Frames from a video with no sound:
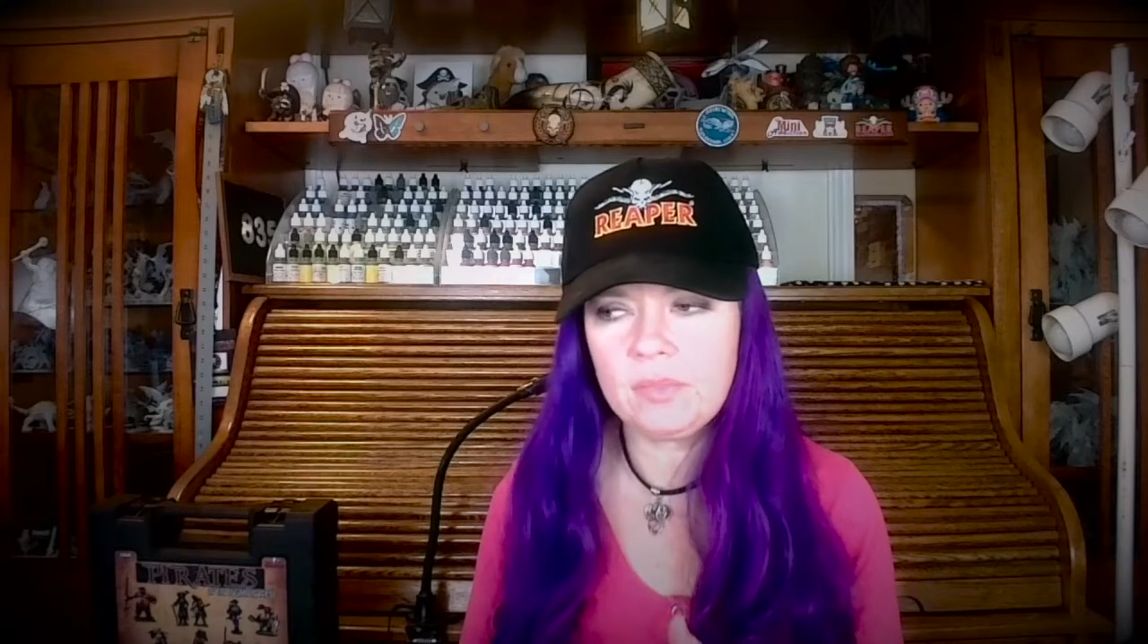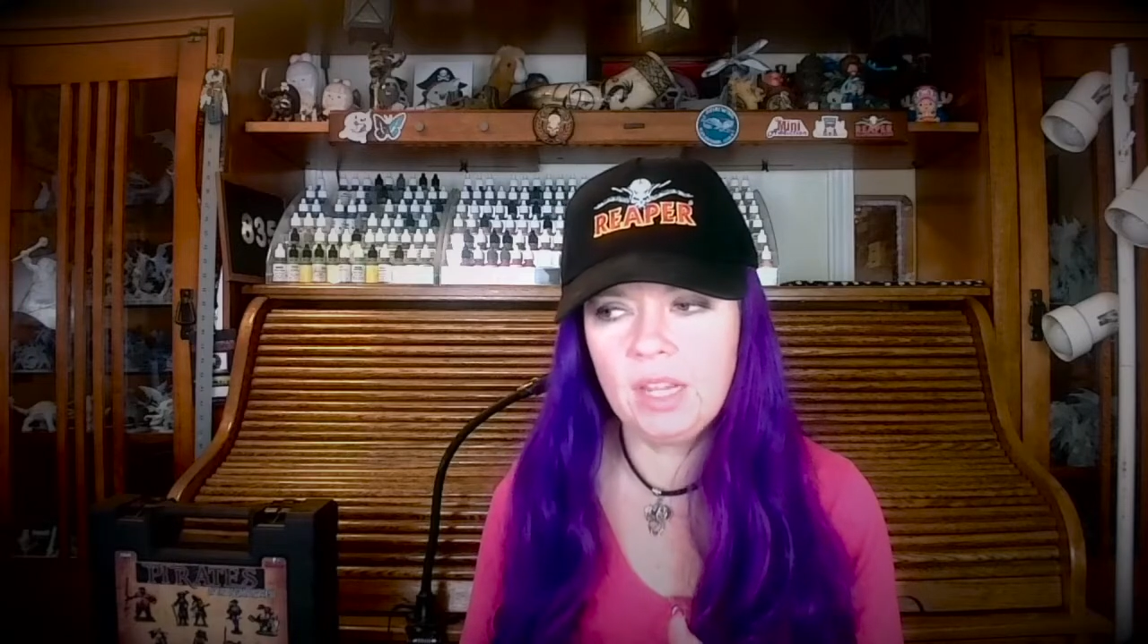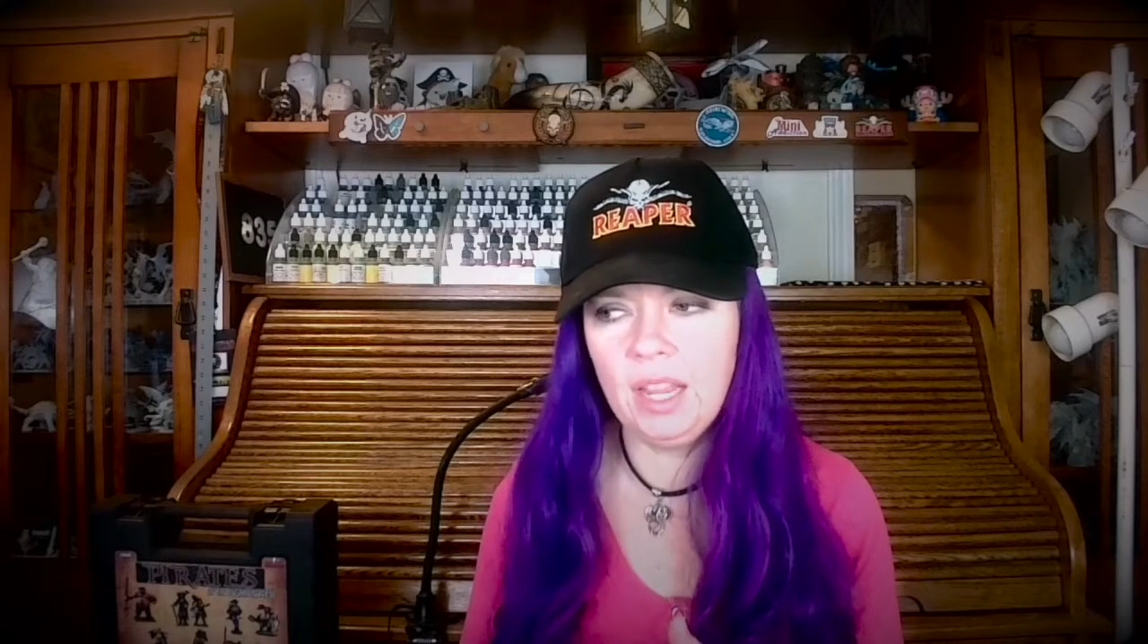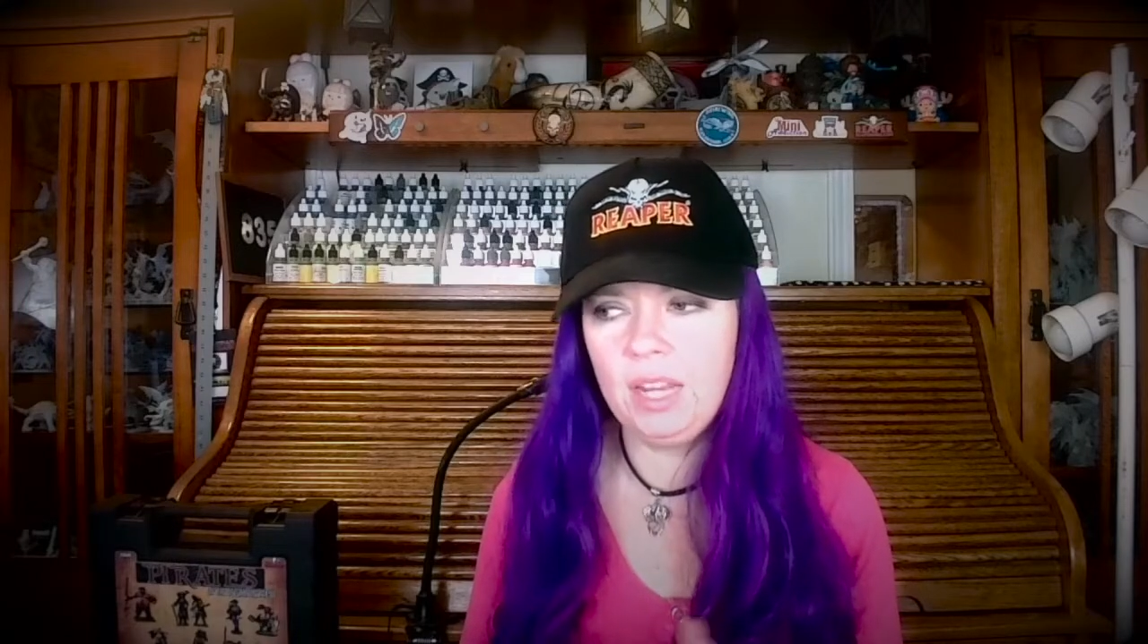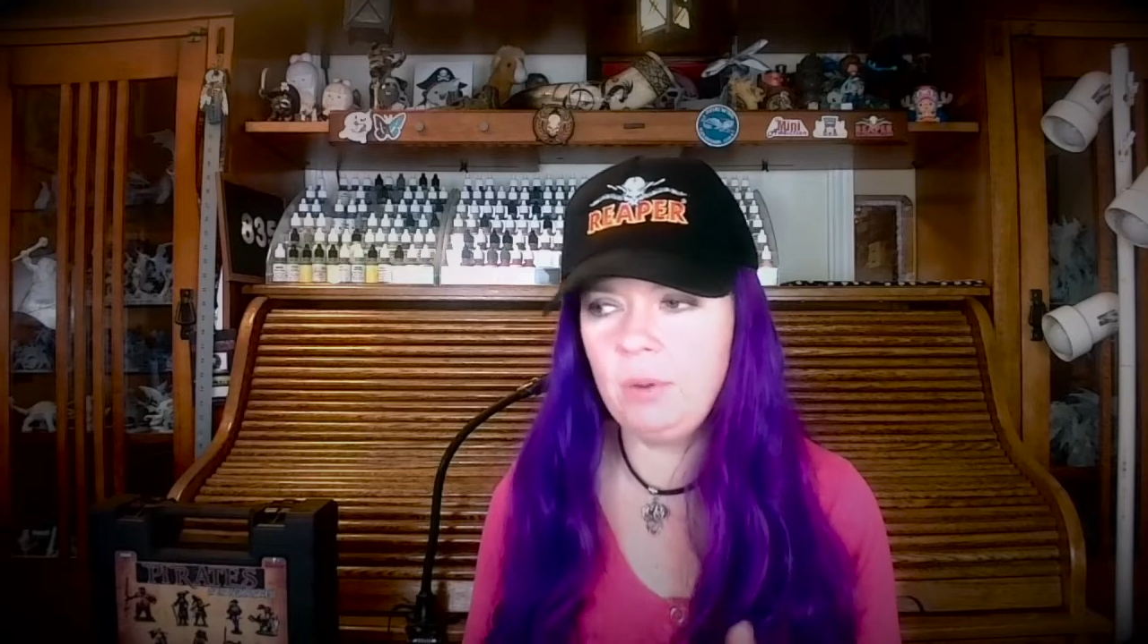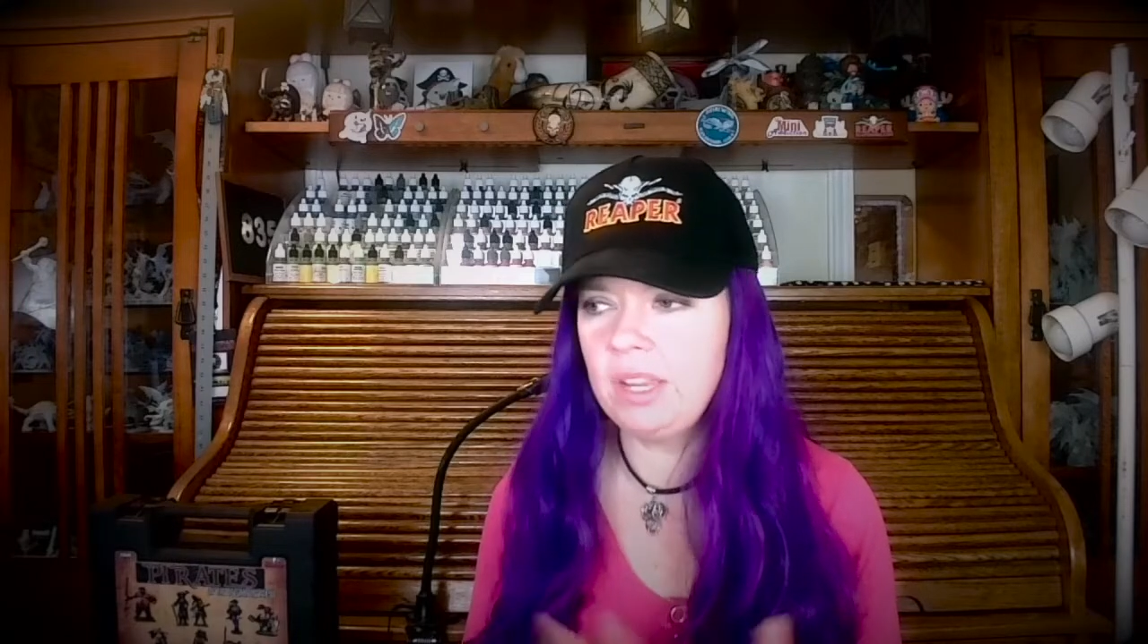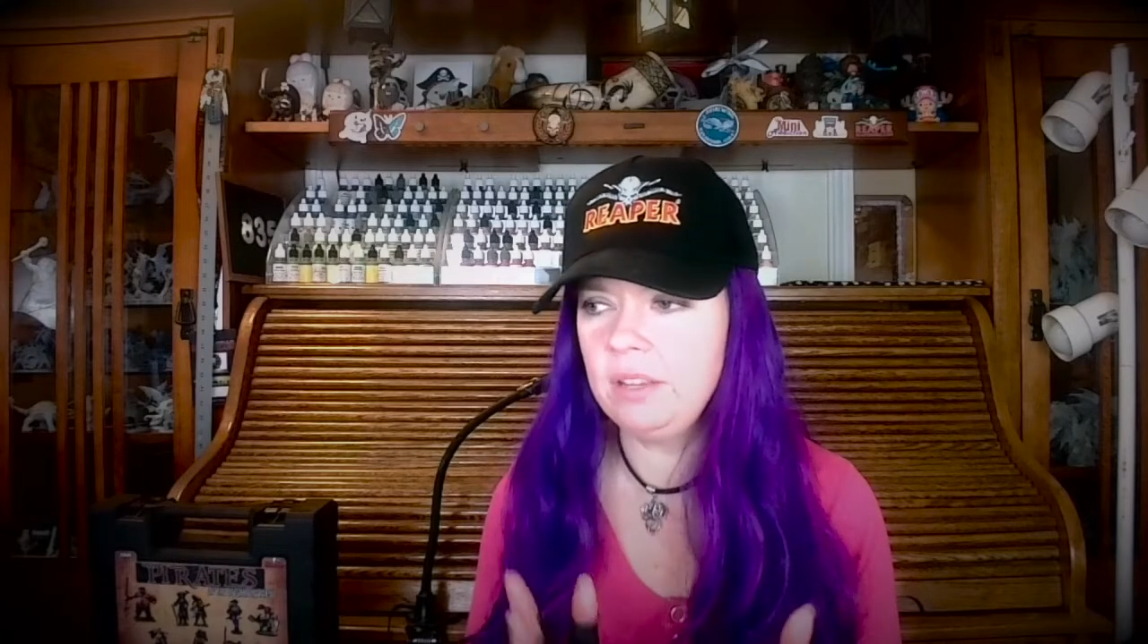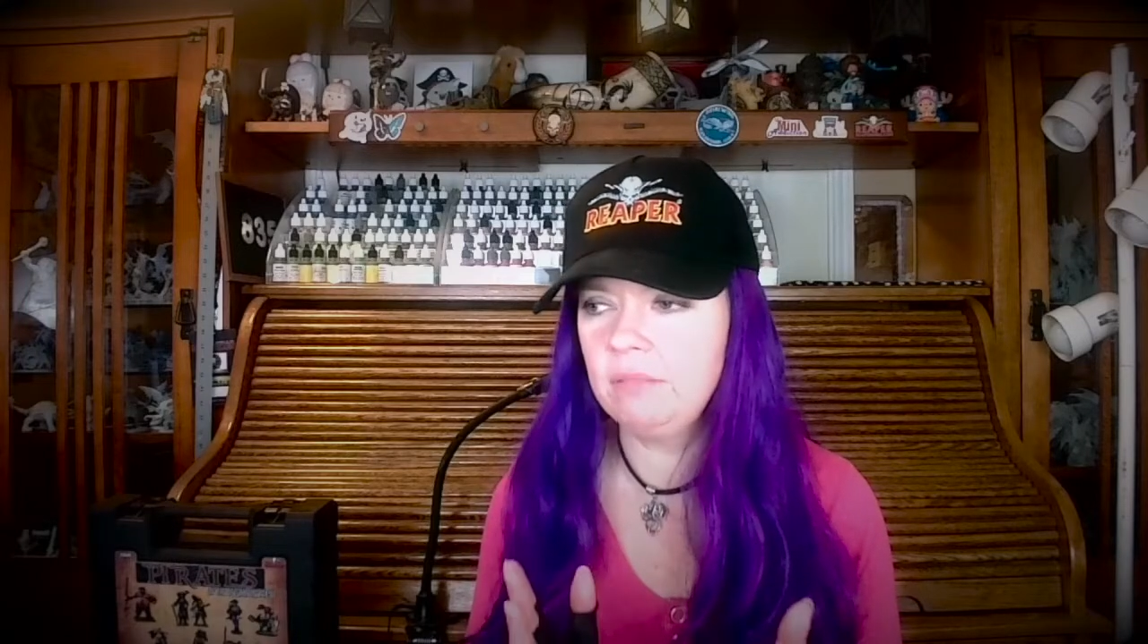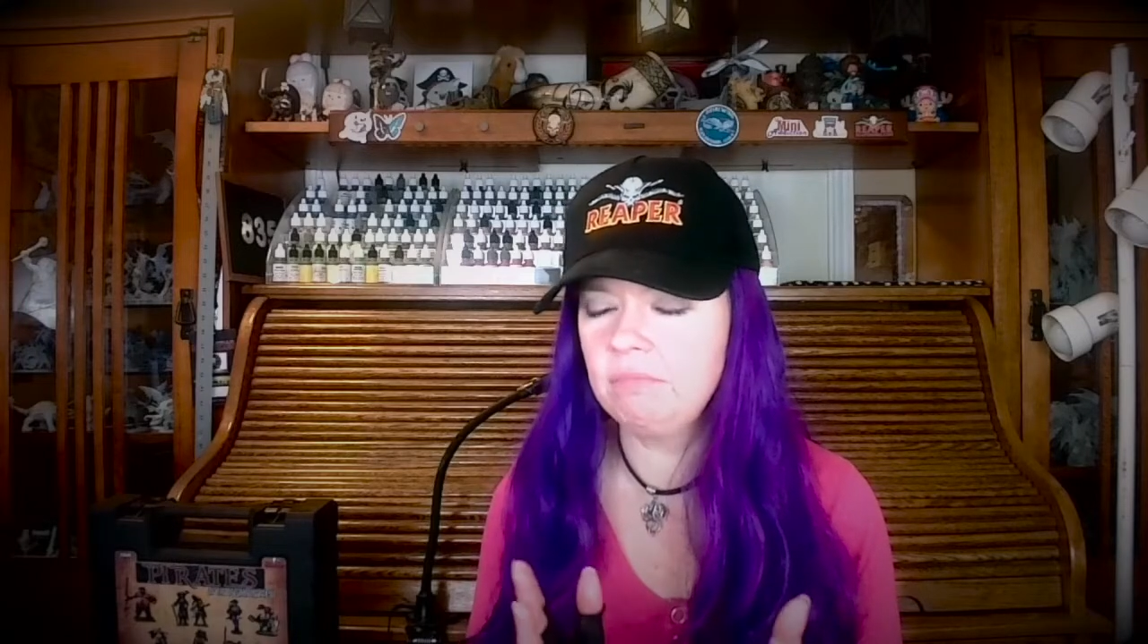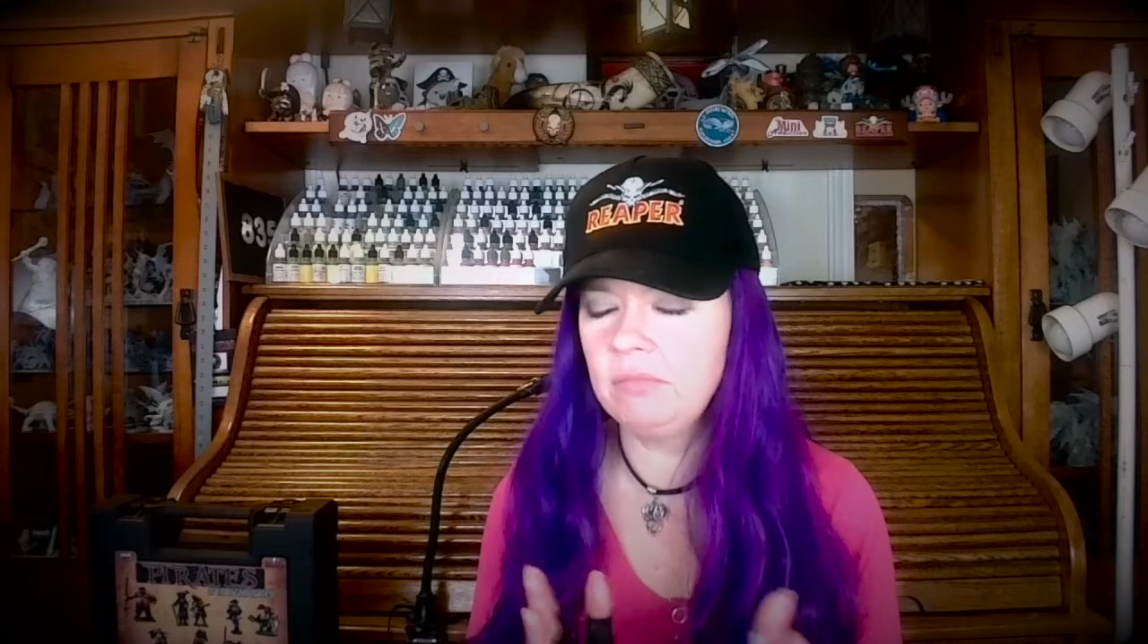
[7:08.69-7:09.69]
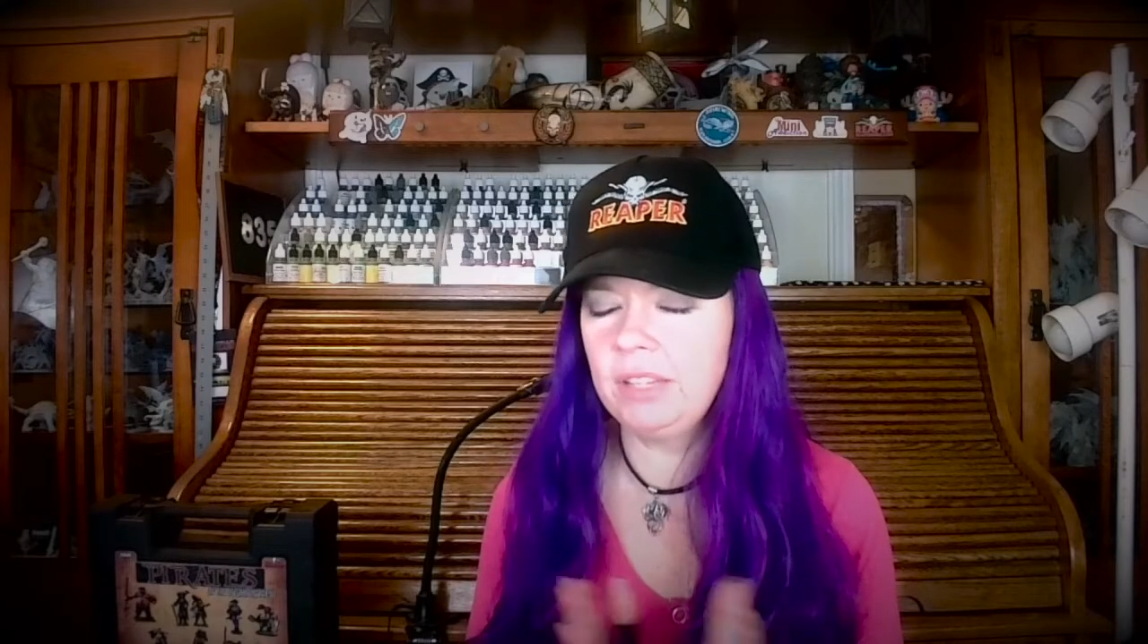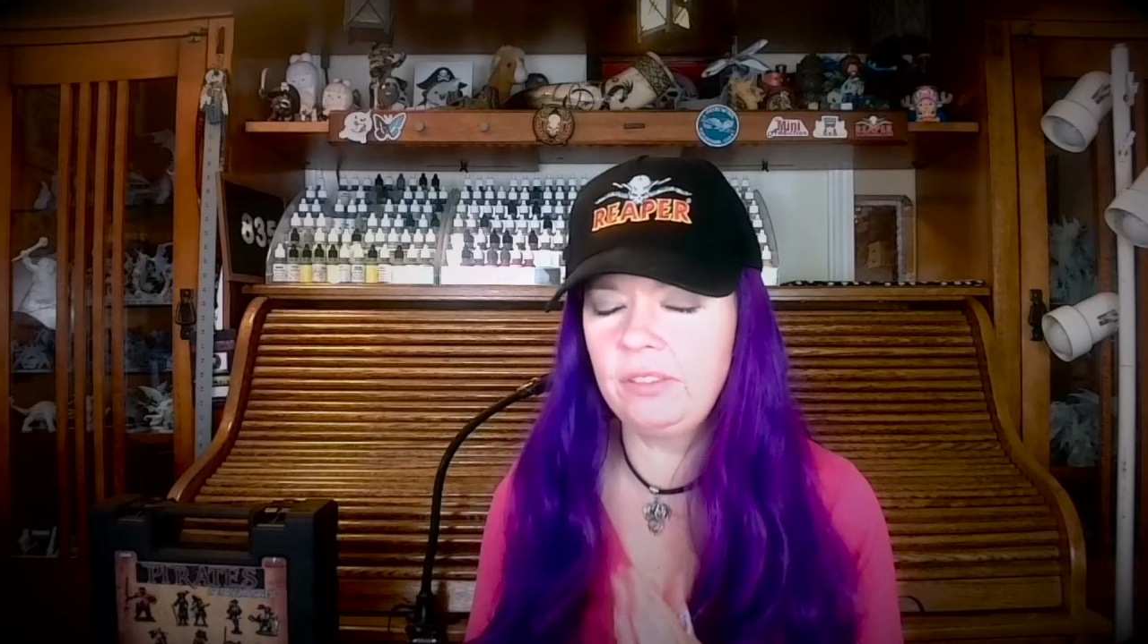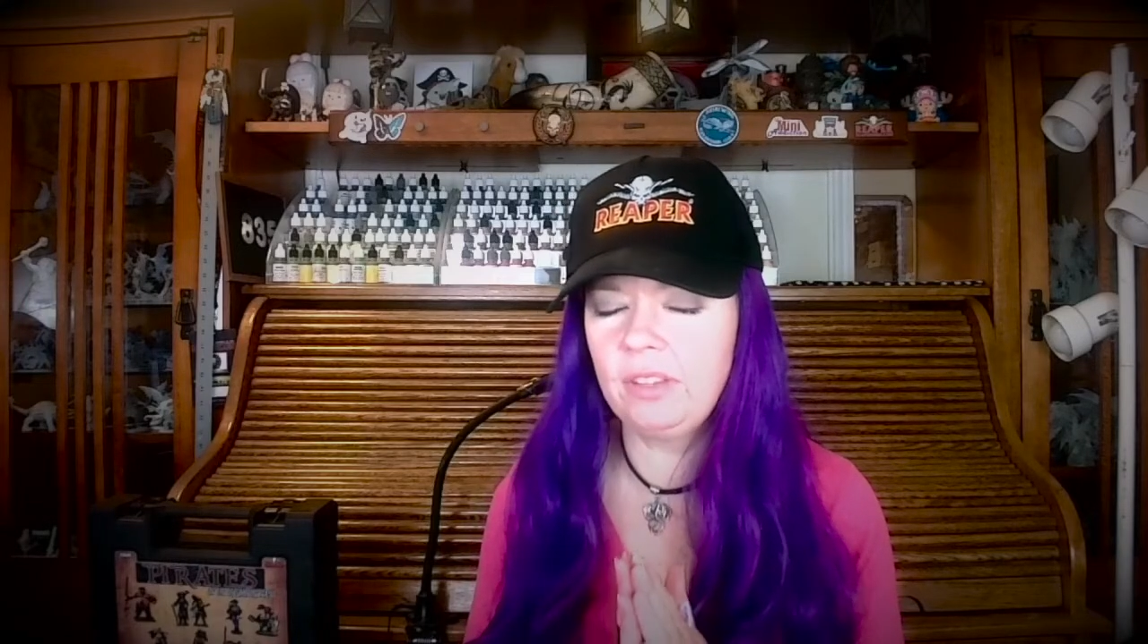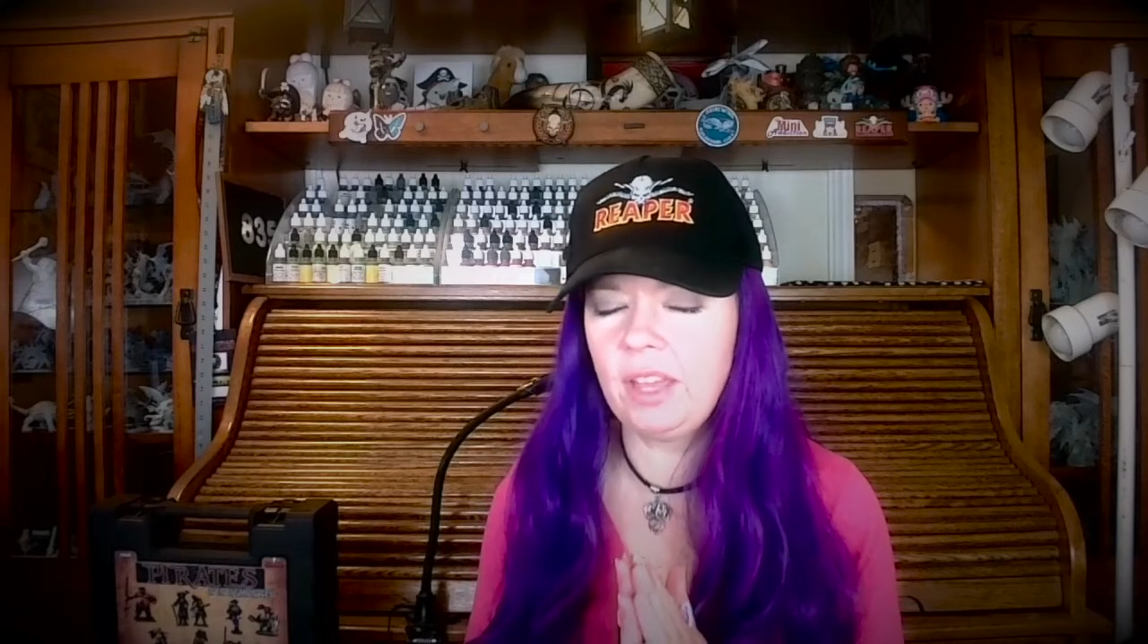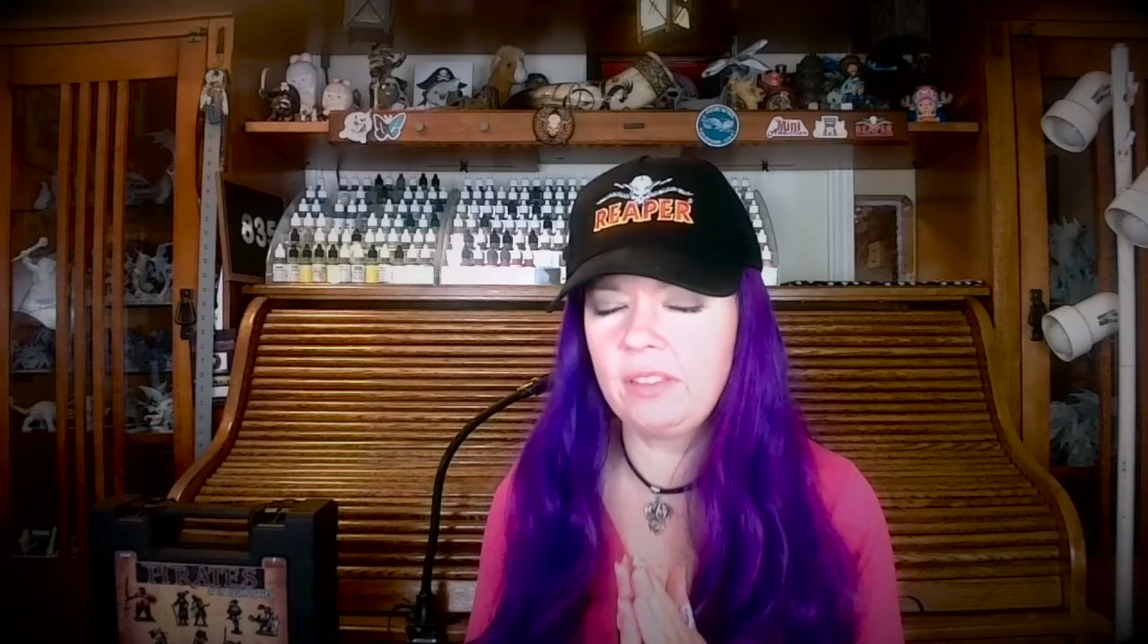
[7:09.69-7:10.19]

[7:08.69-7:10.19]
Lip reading: anyway, let's see.